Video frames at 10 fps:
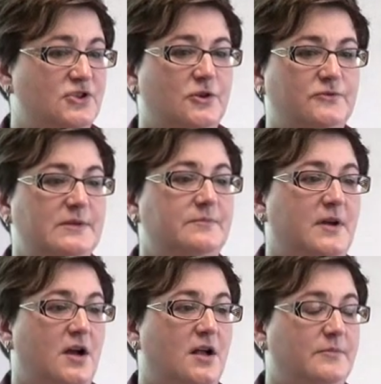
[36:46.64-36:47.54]
the children
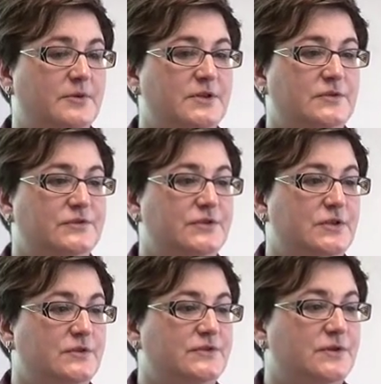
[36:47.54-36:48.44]
all produced
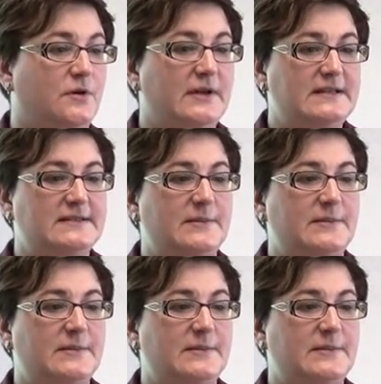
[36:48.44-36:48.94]
two stories.